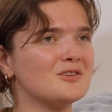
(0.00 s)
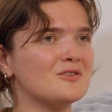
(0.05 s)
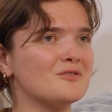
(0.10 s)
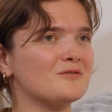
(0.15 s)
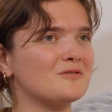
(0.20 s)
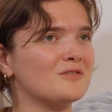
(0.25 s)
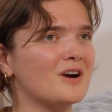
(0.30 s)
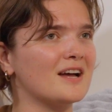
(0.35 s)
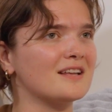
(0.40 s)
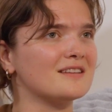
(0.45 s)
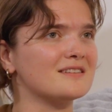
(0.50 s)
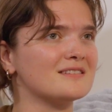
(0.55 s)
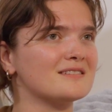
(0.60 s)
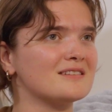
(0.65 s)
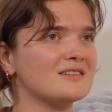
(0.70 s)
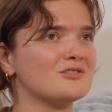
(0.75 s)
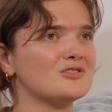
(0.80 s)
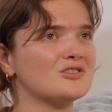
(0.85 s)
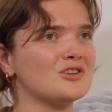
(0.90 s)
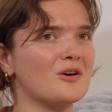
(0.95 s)
two
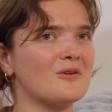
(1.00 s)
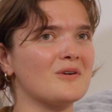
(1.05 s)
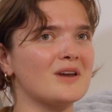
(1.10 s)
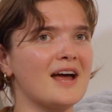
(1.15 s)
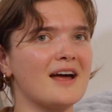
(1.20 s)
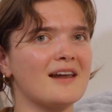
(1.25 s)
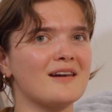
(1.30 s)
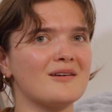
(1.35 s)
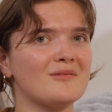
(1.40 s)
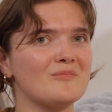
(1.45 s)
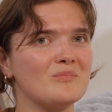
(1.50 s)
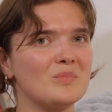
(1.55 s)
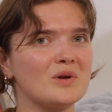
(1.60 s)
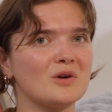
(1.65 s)
friends, Joe and Anna,